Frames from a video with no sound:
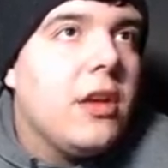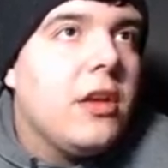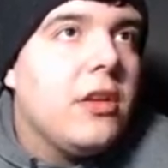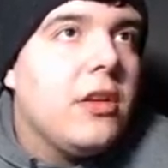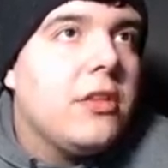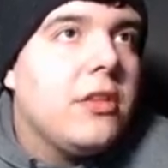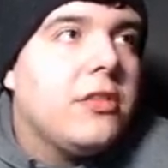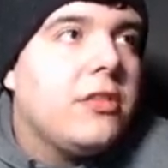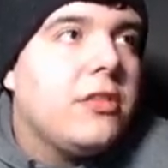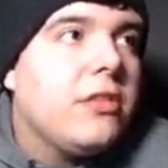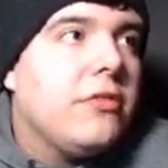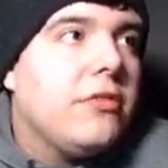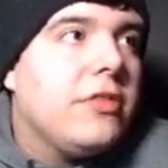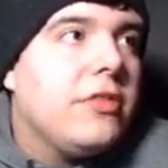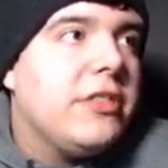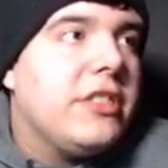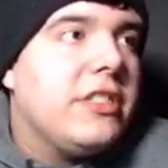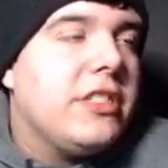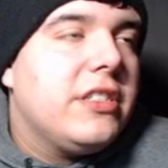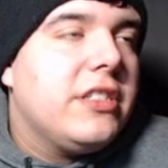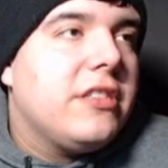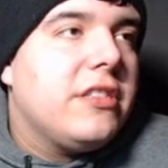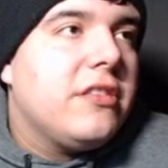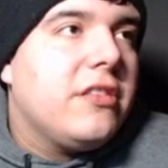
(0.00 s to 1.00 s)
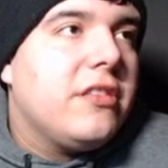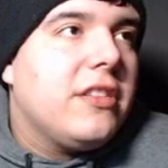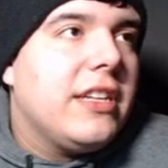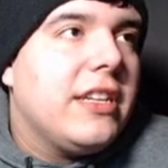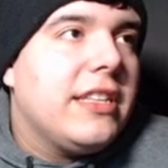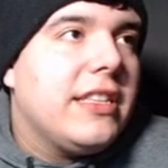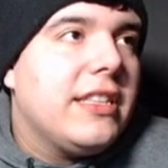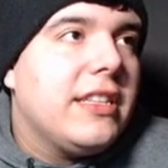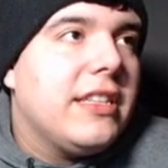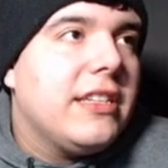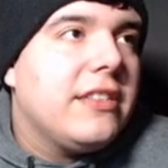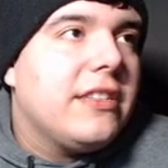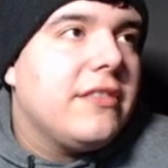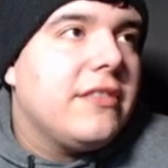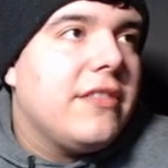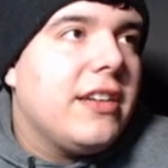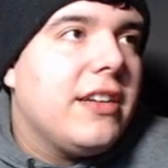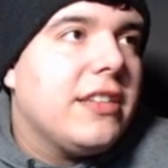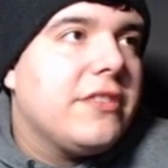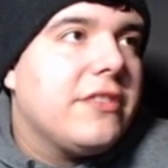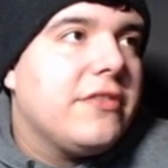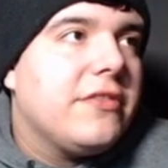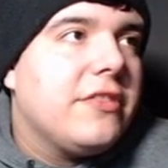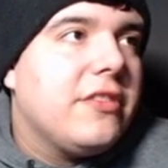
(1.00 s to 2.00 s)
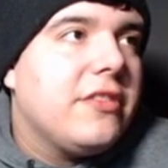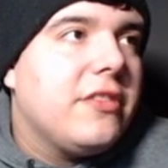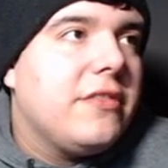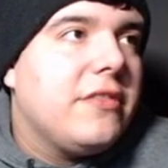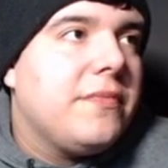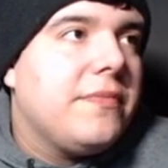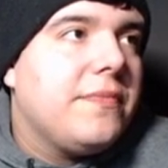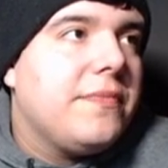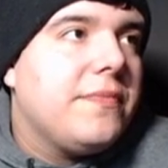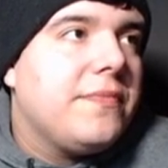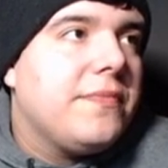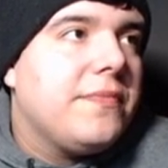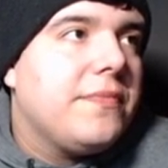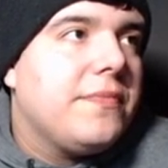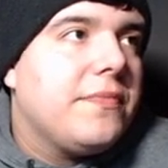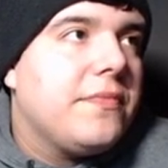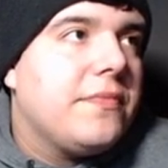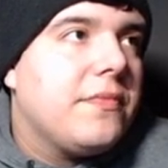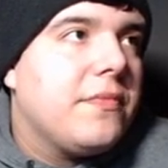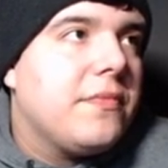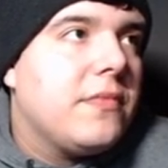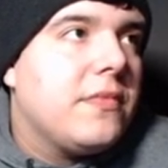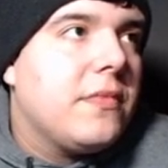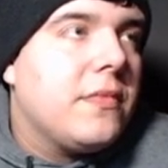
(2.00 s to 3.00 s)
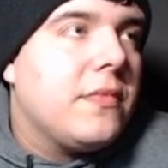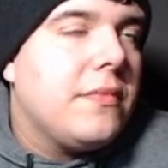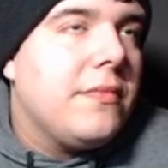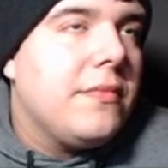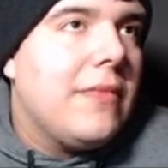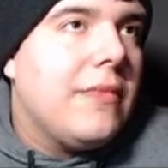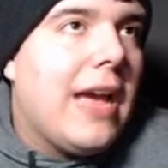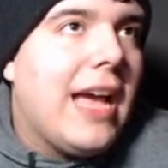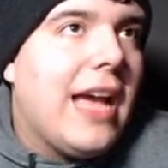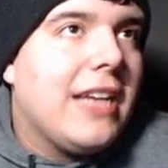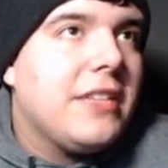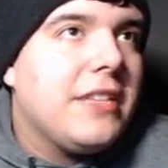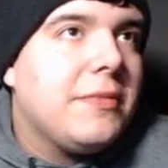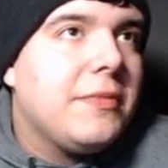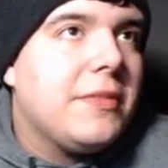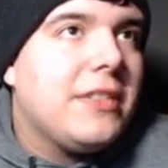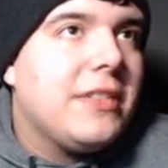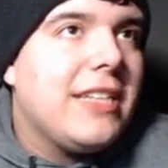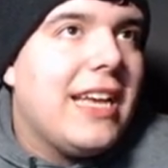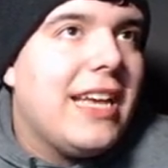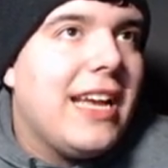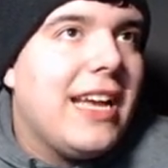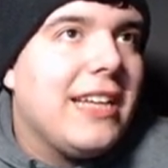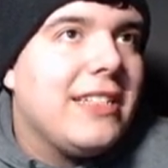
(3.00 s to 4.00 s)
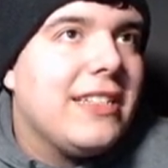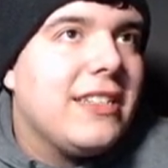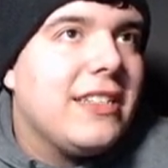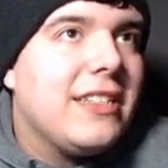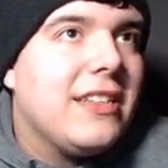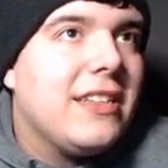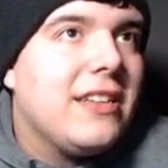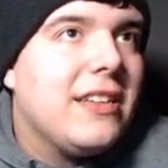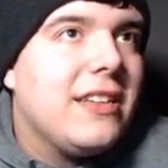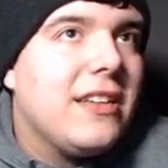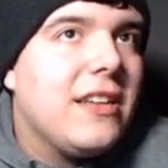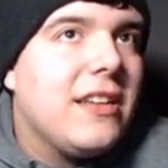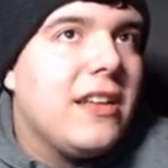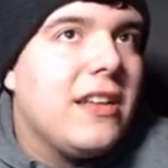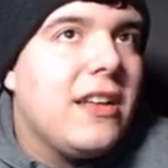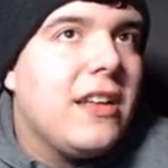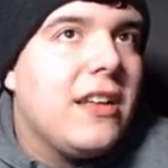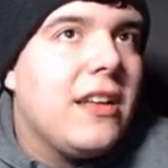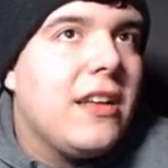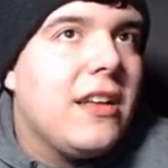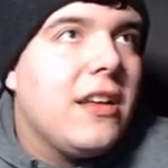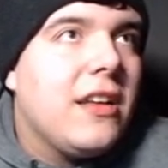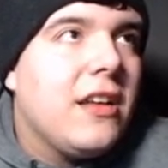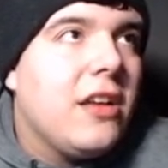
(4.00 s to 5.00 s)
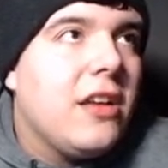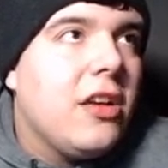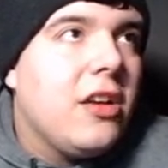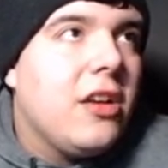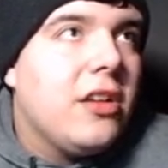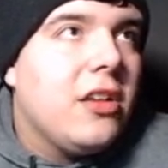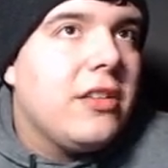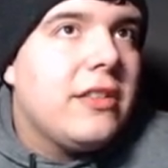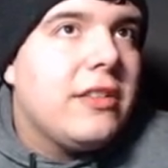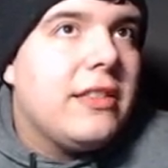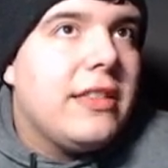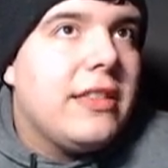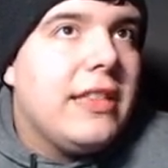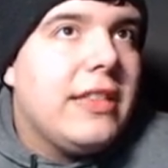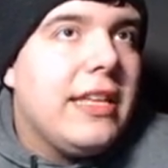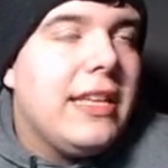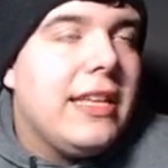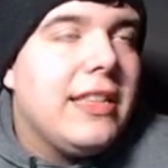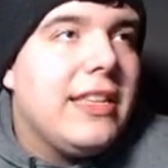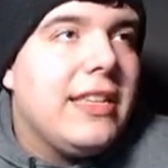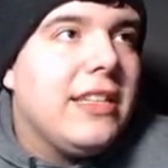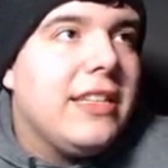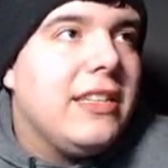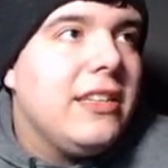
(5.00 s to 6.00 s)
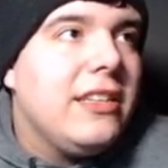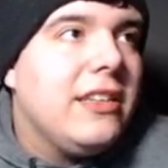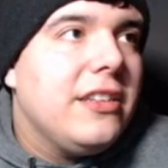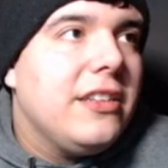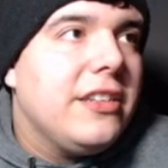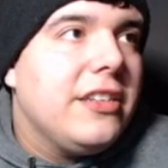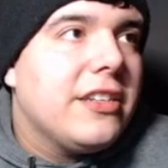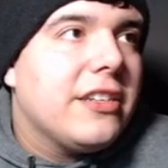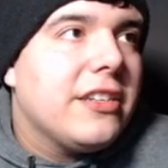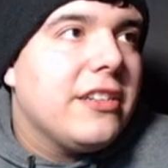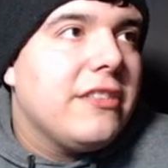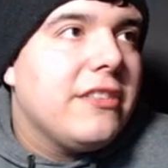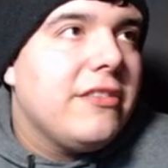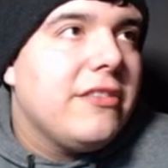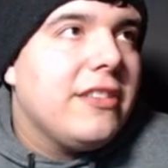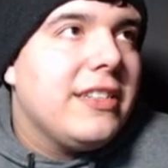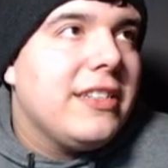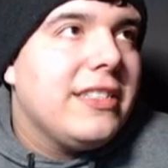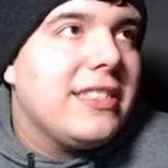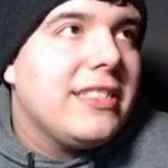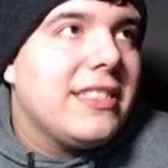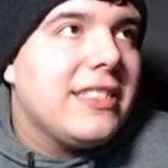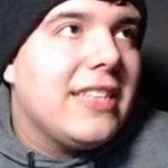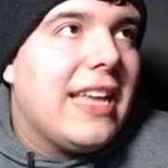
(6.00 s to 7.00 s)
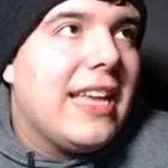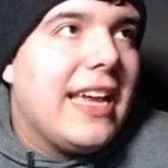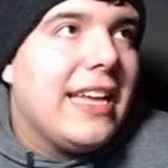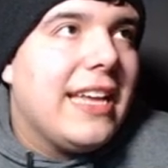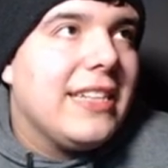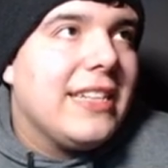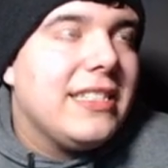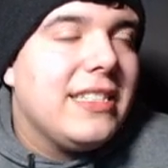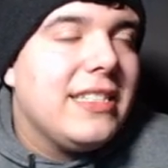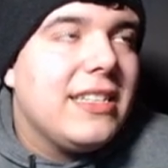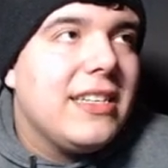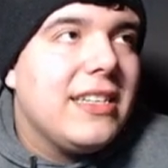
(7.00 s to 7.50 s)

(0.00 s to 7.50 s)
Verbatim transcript: So we'll just go like this. Watch. We'll go max protect. Thielen, you're going to go on a slant.